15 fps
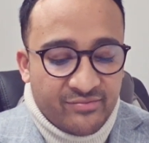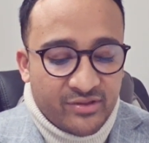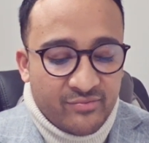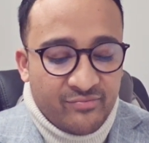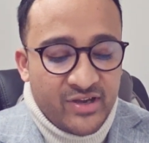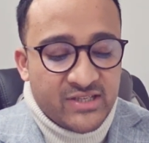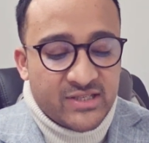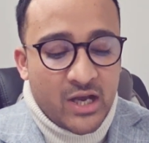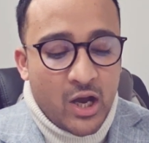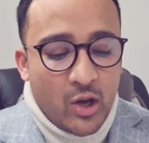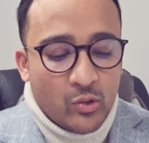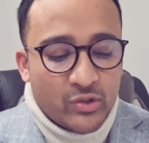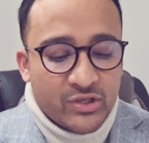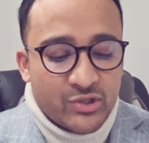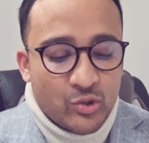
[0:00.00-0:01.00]
The visa
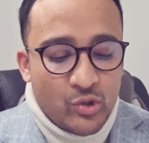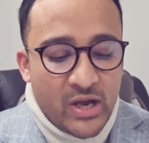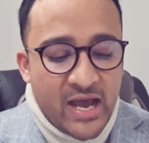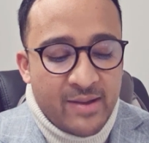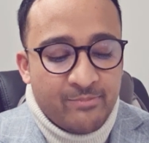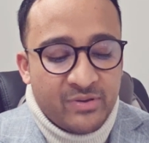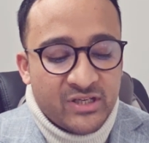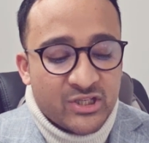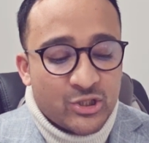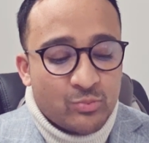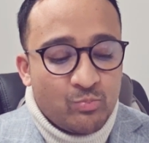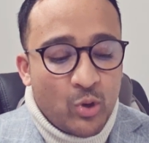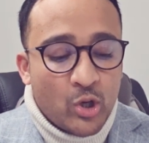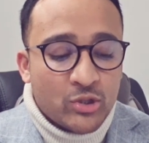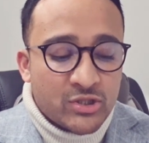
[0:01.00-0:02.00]
holders who have been
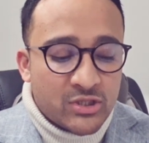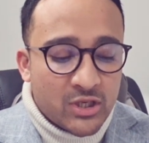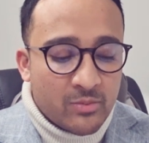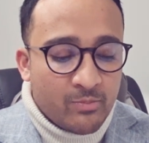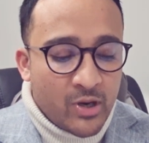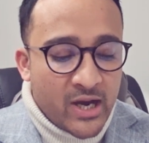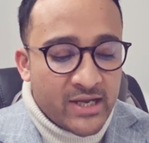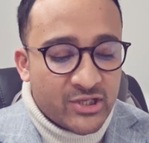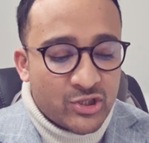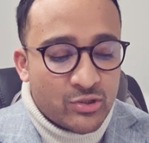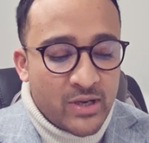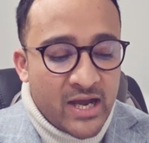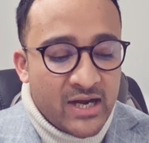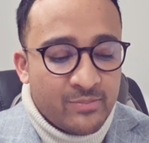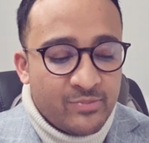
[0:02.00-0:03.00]
sponsored by
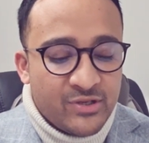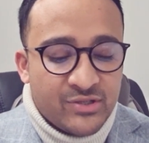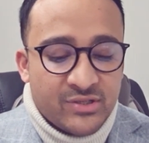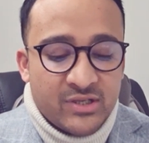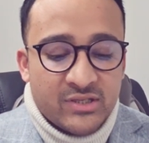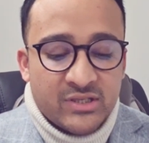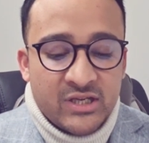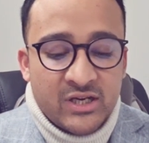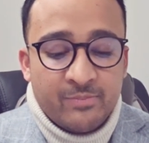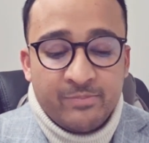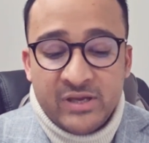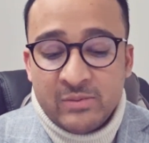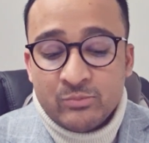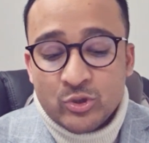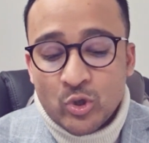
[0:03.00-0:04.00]
Australia Business in a
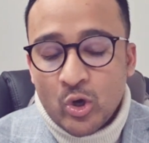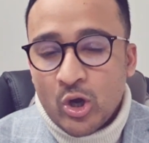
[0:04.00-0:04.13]
PMSOL